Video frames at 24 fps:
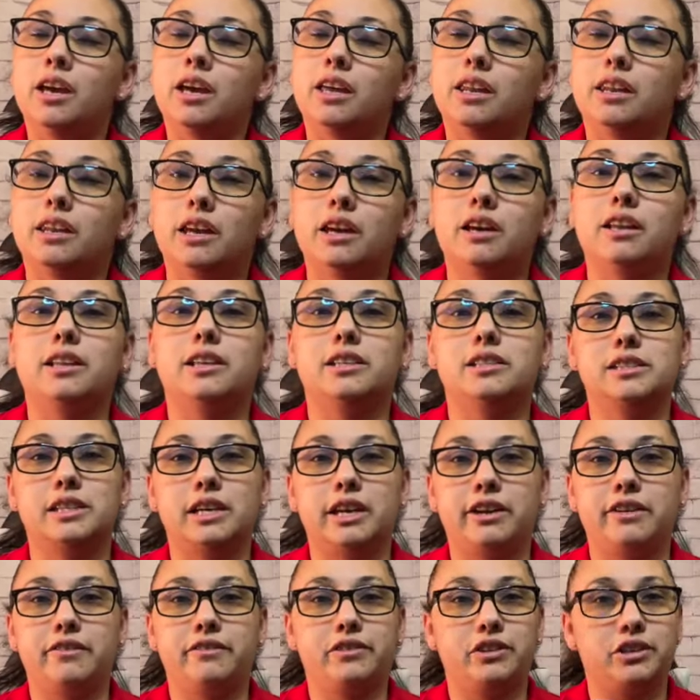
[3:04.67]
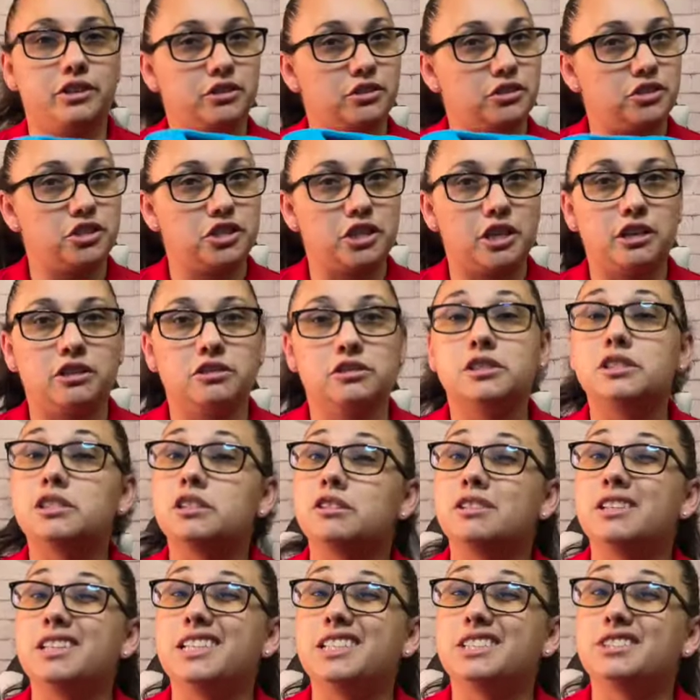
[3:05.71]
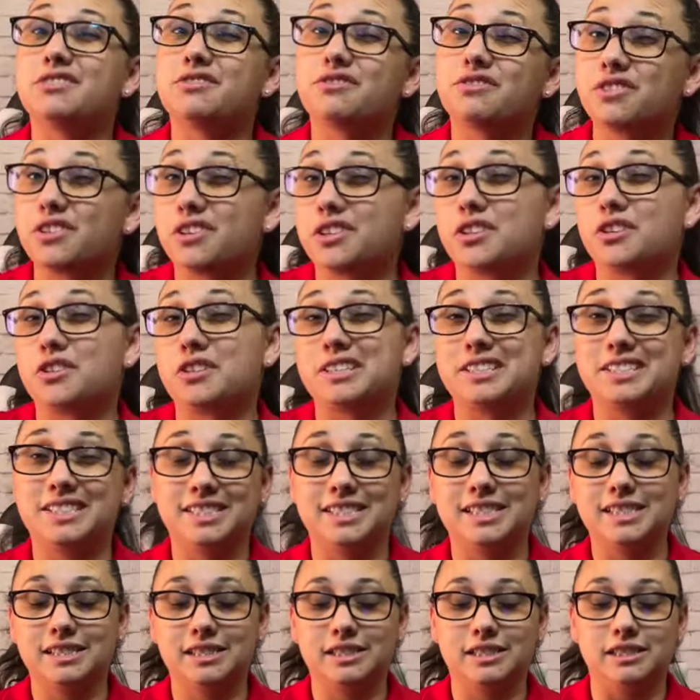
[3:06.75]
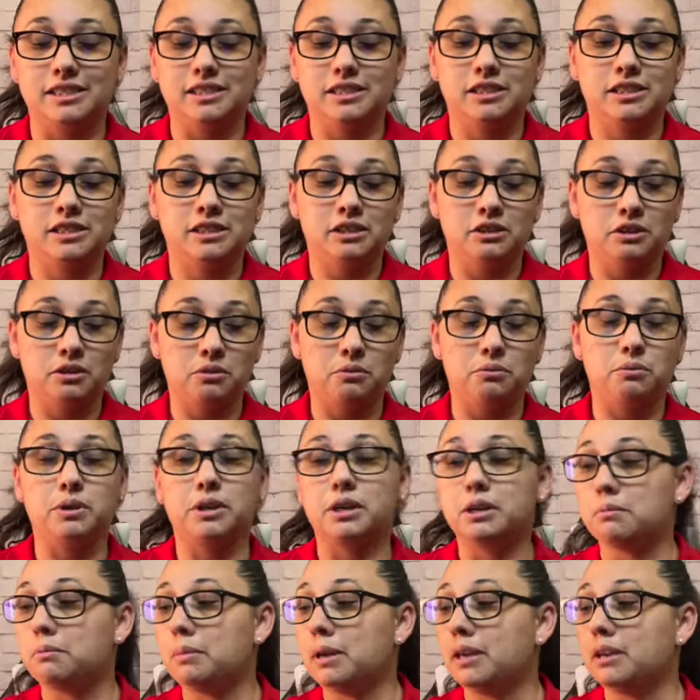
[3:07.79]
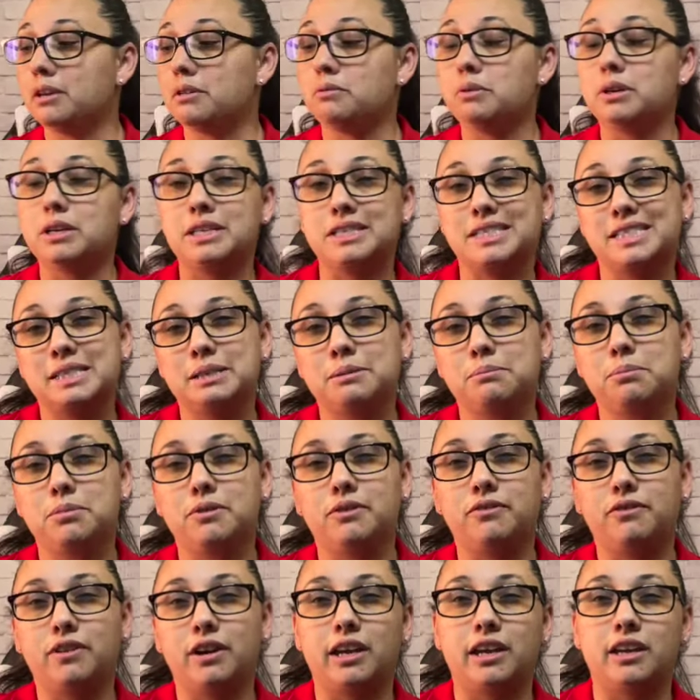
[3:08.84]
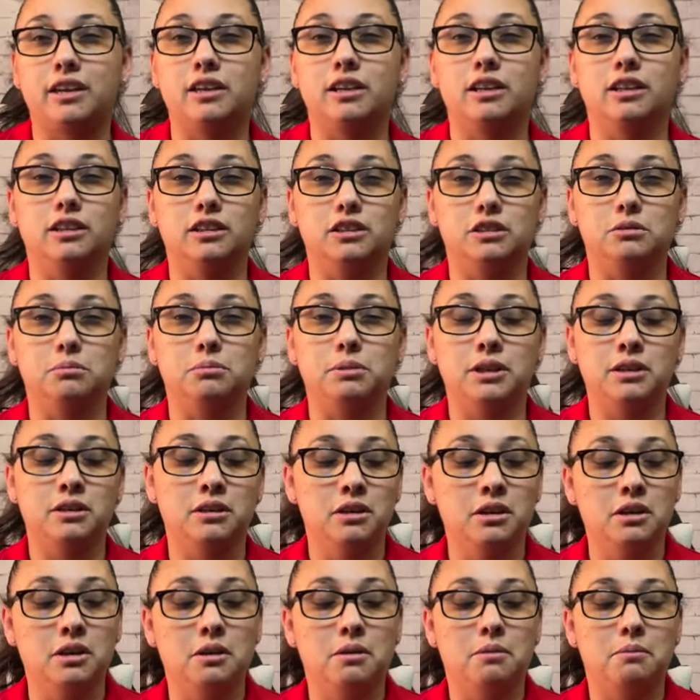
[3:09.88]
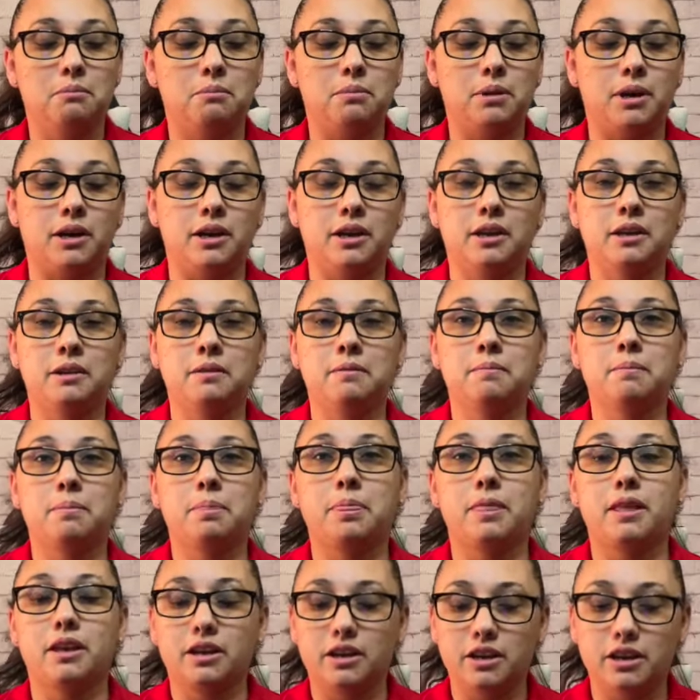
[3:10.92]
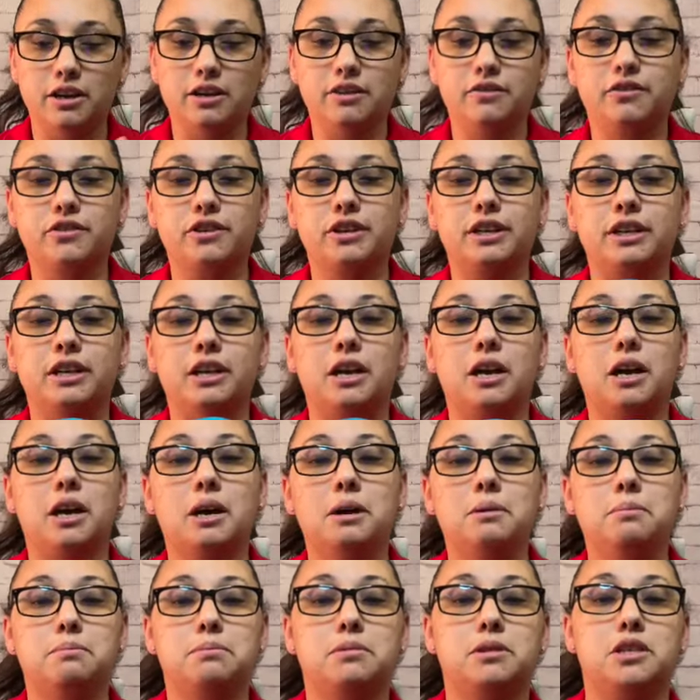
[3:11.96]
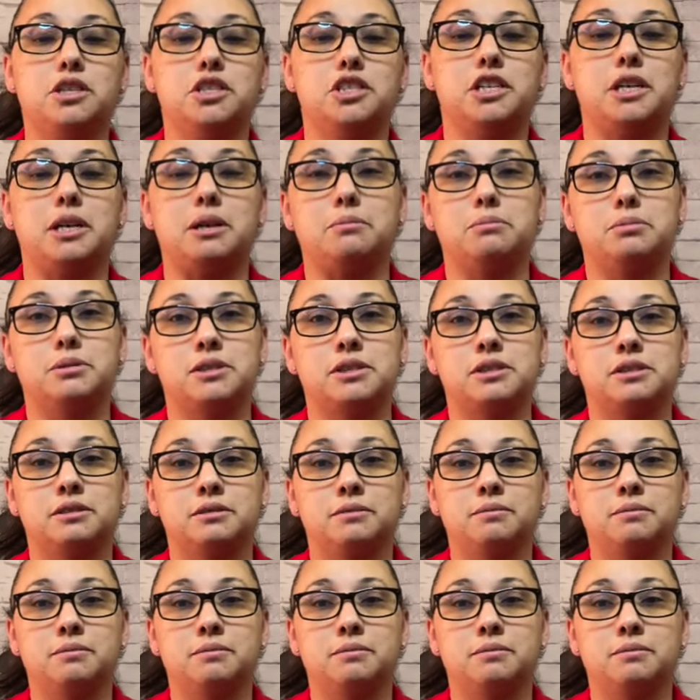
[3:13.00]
Now let's say if your child still needs further assistance, we could simplify it a little bit by covering up the shapes